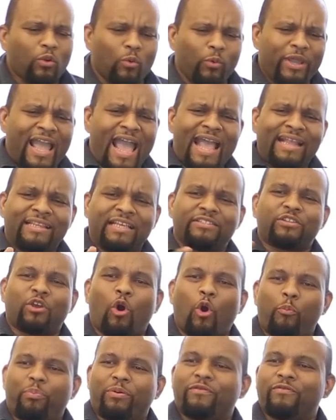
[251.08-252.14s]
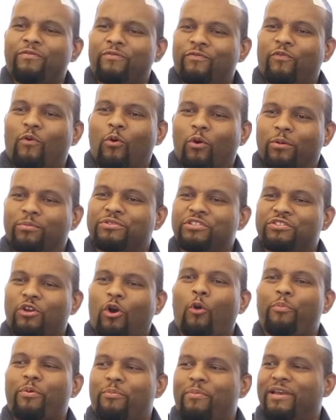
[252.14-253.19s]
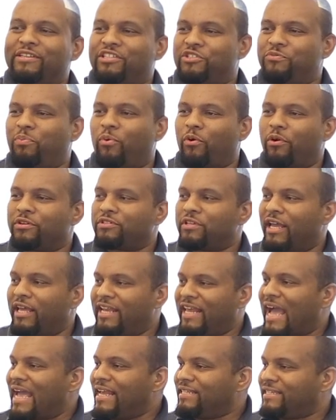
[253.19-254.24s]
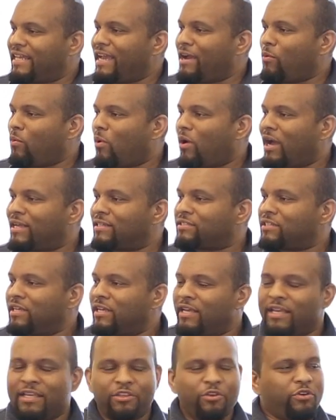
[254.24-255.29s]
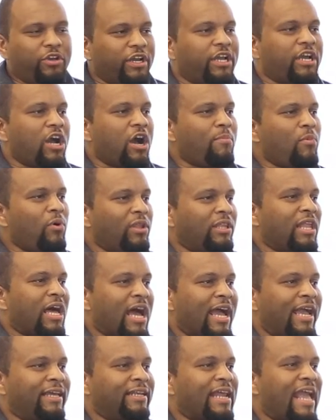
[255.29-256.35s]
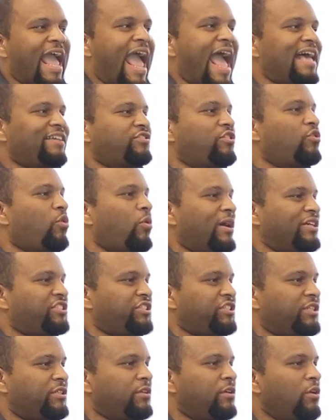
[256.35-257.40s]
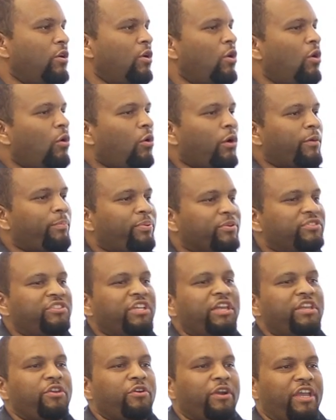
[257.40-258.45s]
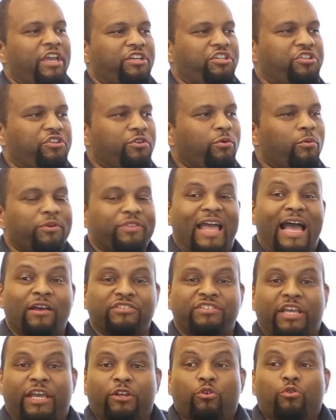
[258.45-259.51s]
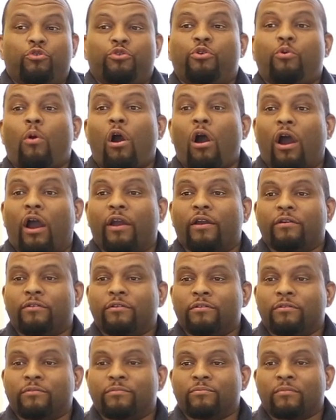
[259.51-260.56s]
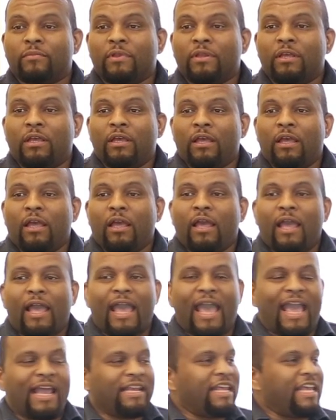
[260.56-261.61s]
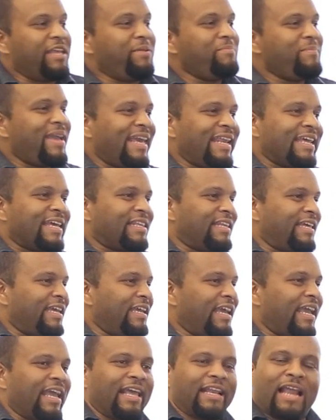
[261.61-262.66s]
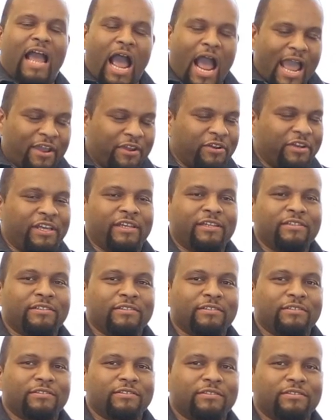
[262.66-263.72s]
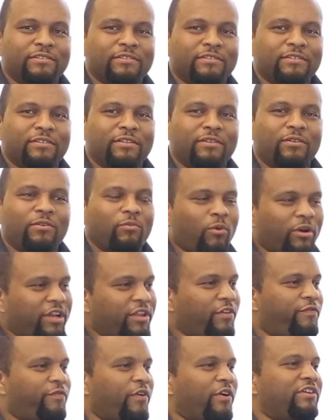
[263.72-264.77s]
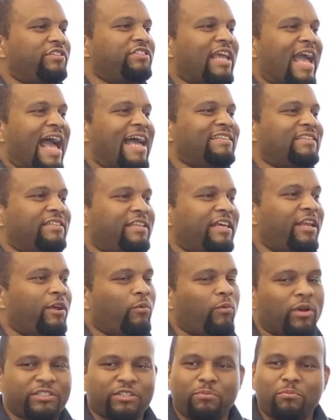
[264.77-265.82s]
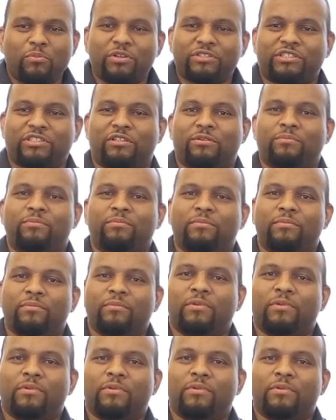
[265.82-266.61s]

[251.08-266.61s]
we had these open forums, these open message boards. And the idea was you could come online, ask a question, or present your issue without saying who you are. And immediately, in irony, one of the first guys that did it was a Muslim